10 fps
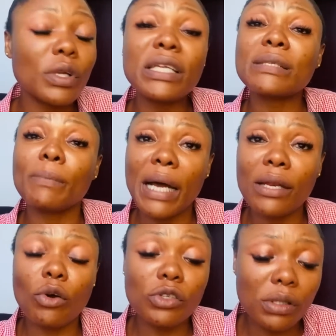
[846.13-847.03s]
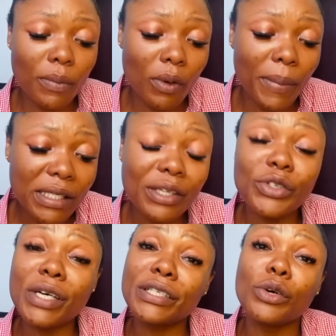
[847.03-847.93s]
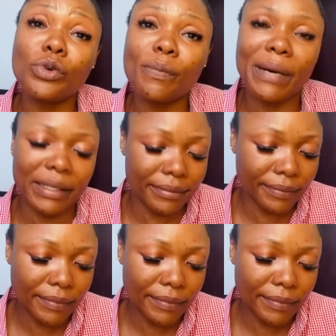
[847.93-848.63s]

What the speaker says: This man, Obasanjo, is a good man.